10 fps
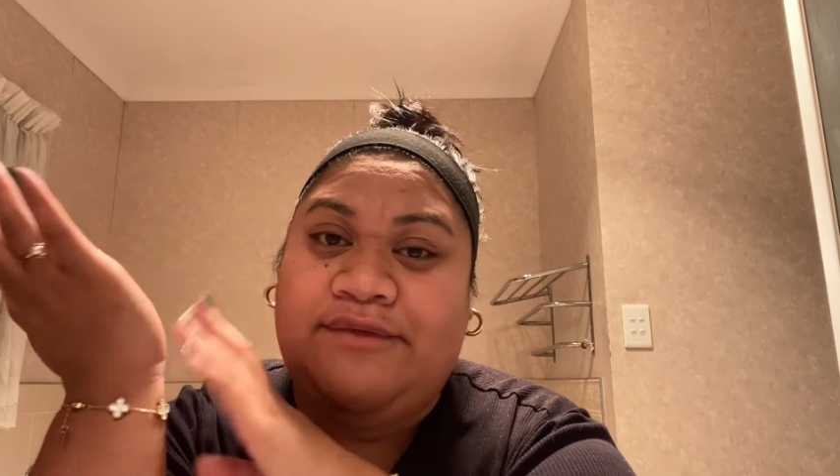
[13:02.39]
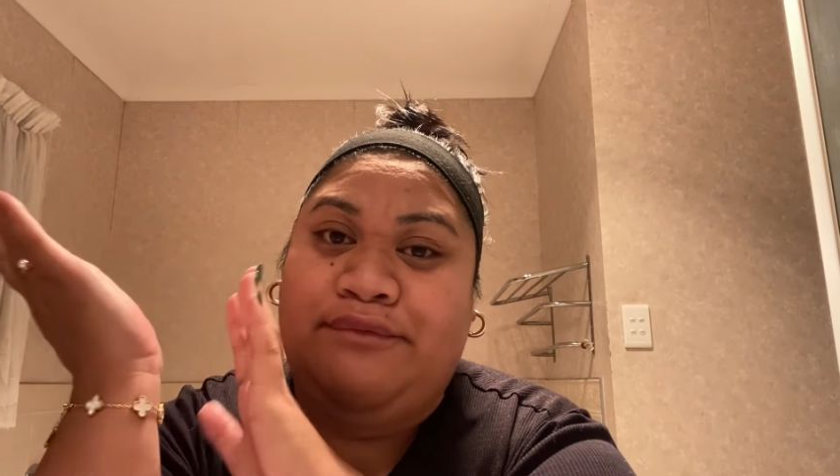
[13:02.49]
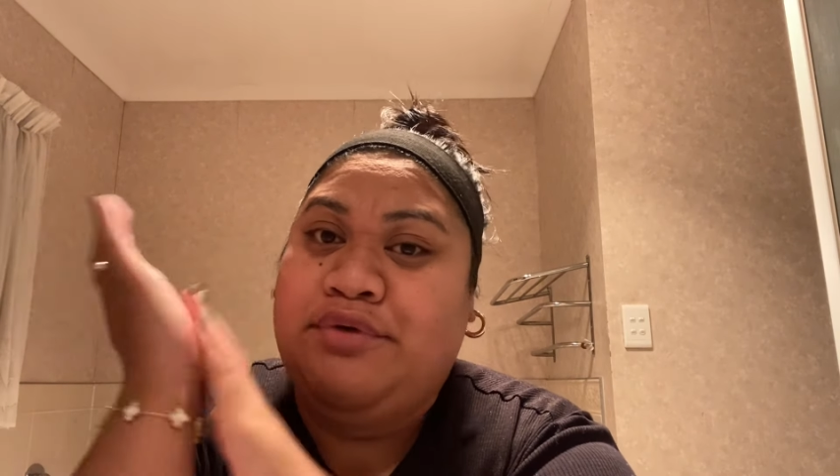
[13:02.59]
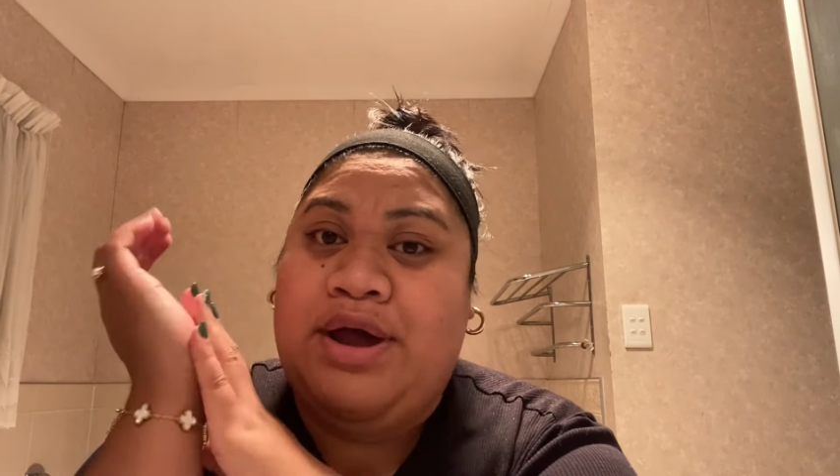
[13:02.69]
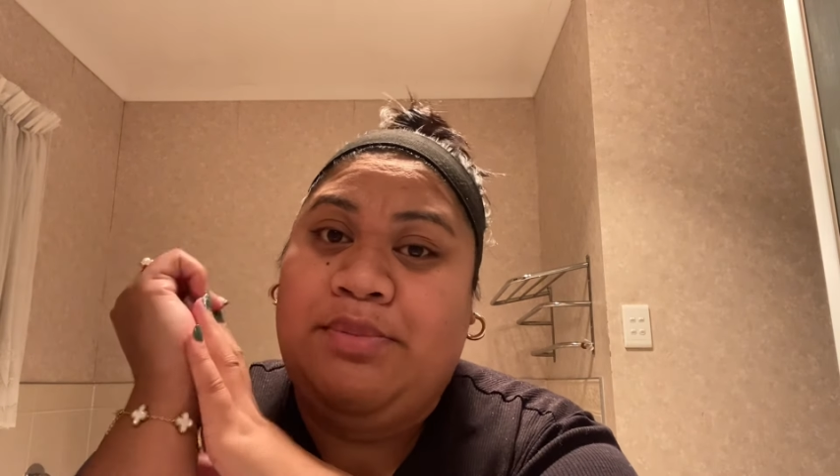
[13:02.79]

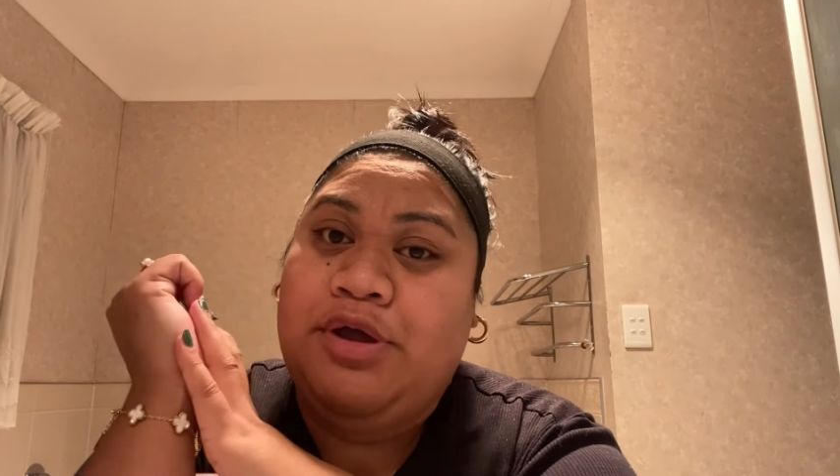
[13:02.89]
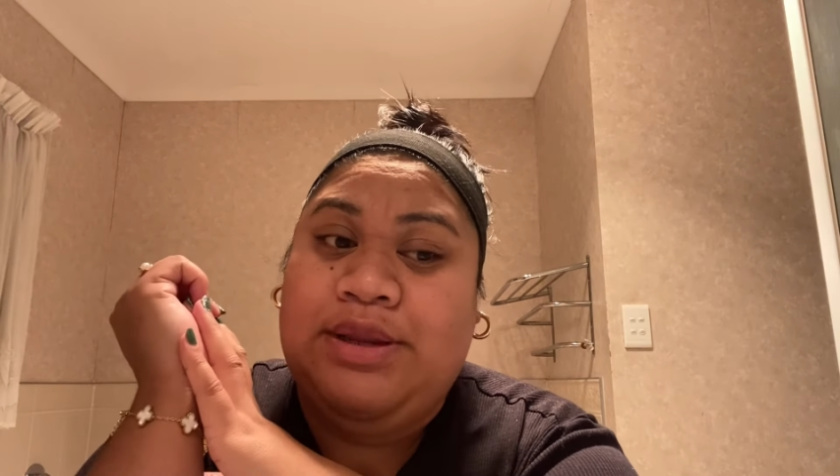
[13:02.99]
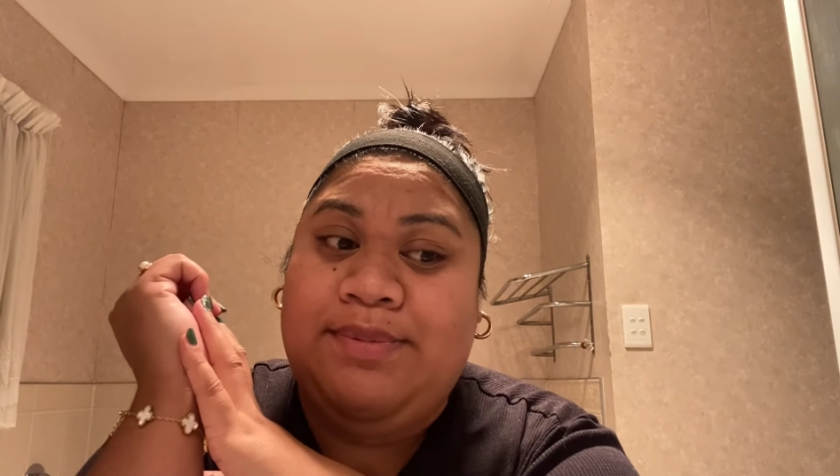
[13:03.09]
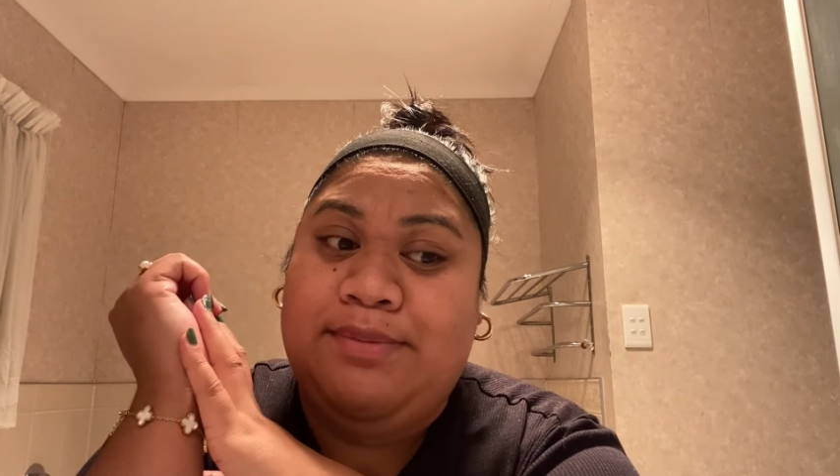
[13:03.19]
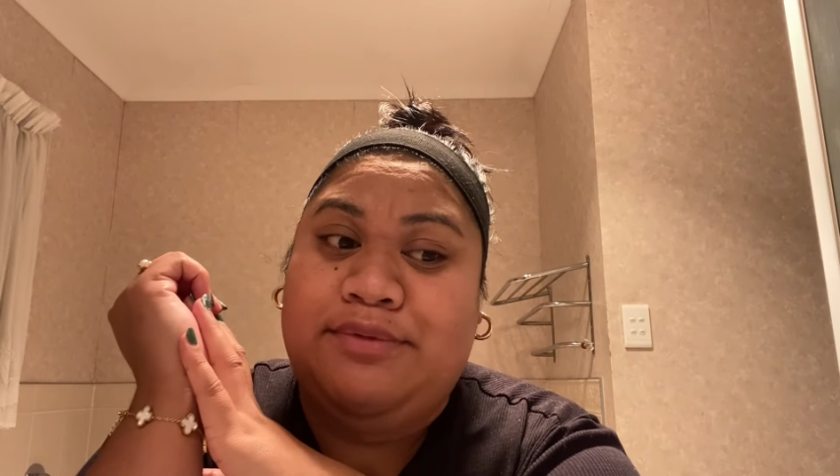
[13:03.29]
for our poly
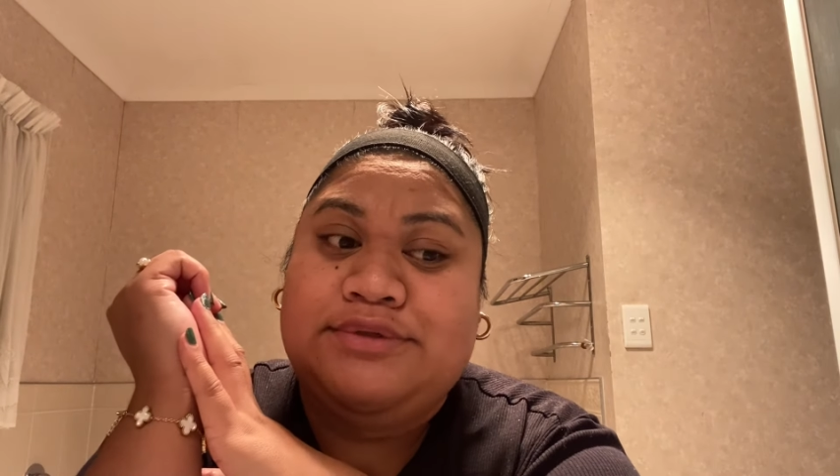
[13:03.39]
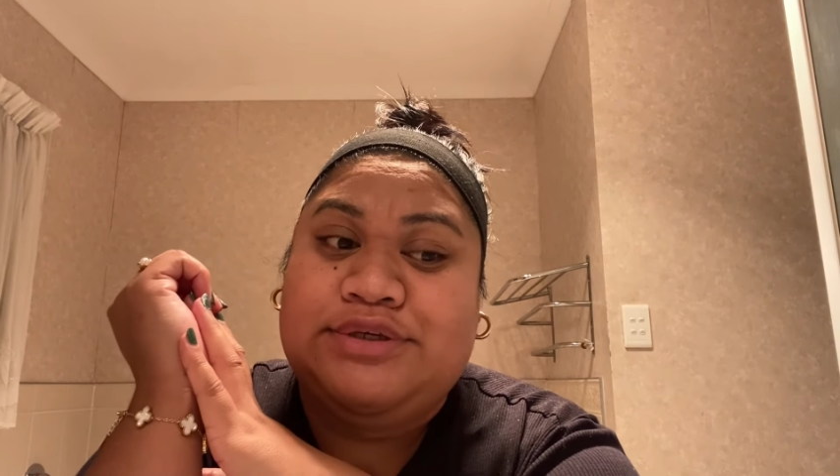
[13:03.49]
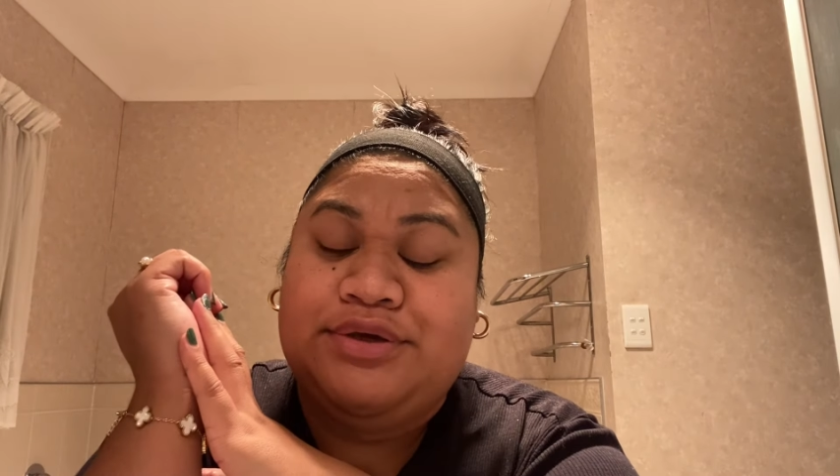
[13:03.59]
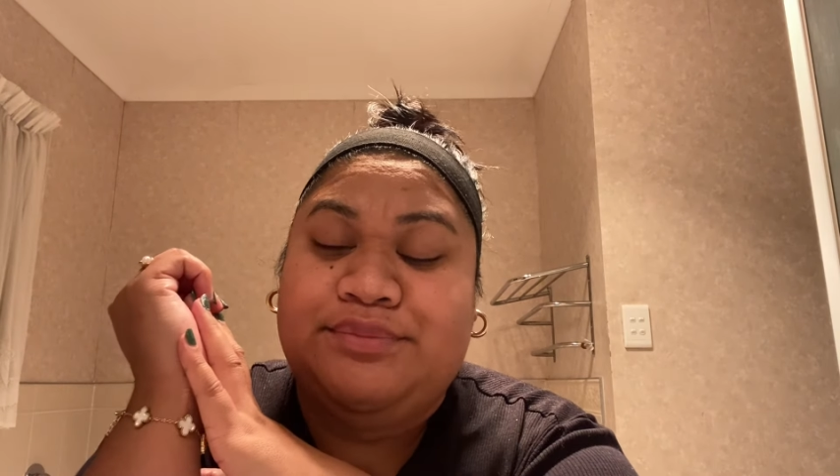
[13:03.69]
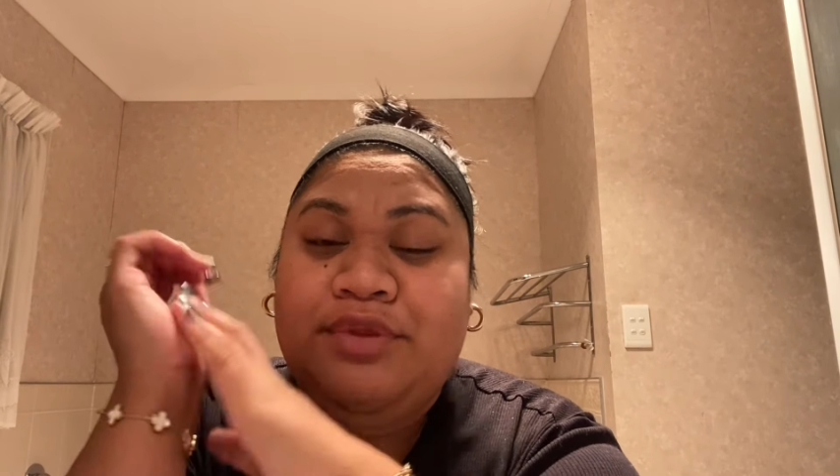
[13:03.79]
people.
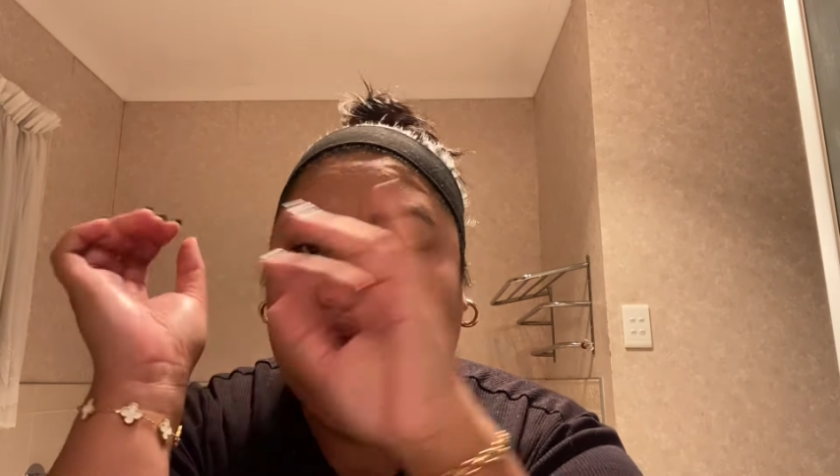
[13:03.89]
So